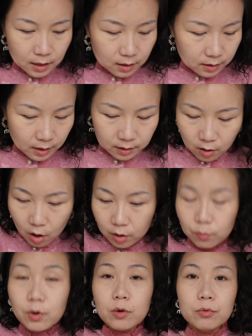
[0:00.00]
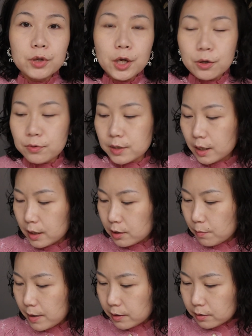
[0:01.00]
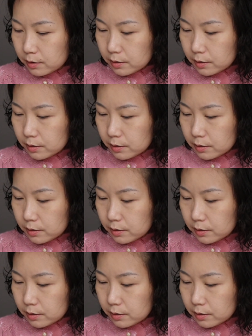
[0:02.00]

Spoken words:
Then I will use a little bit